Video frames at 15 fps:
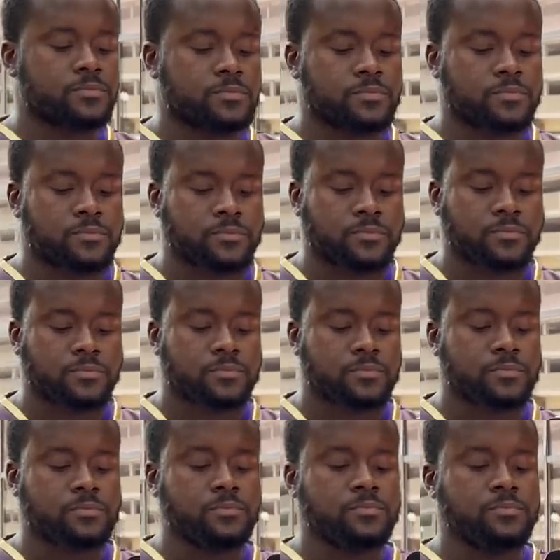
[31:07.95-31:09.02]

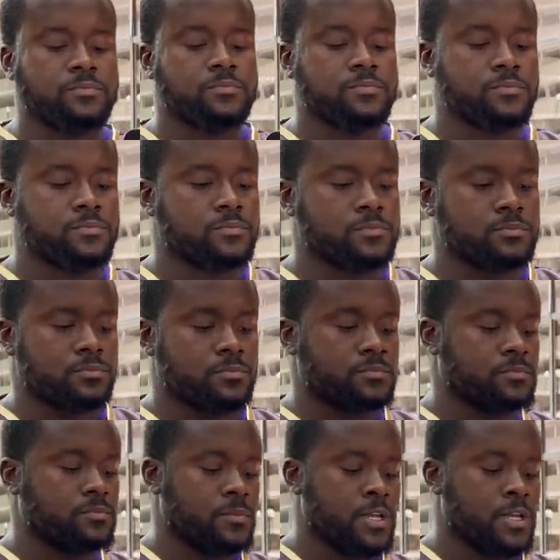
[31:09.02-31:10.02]
No words are spoken by the person on screen.